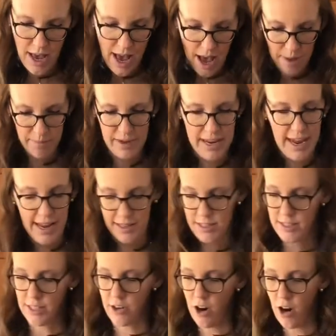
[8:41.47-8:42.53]
how many ants
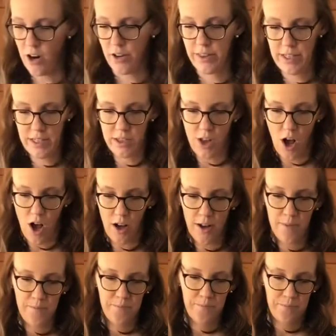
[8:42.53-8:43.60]
there are on this log?
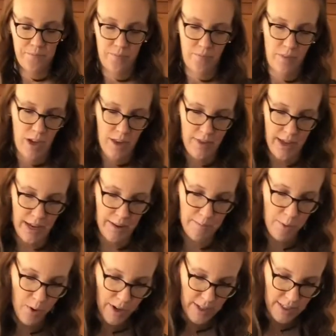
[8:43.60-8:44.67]
And they can
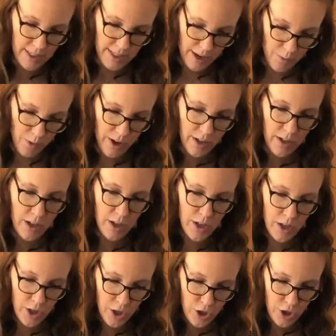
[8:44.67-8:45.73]
point and say 1,
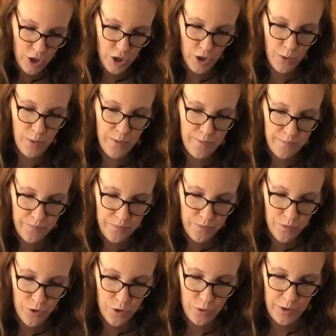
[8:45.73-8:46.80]
2,
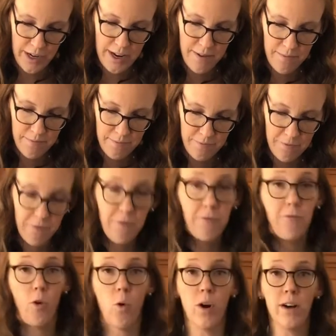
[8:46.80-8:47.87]
3,
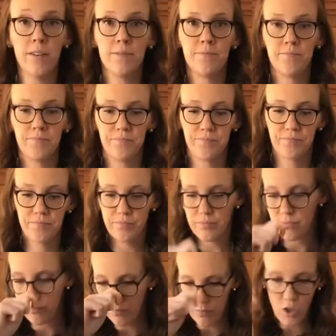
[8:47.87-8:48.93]
4.
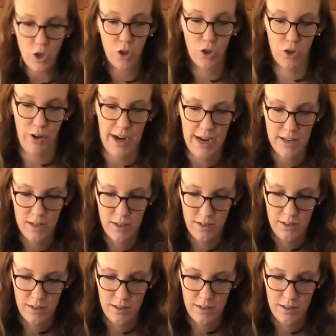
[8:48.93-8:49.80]
Great.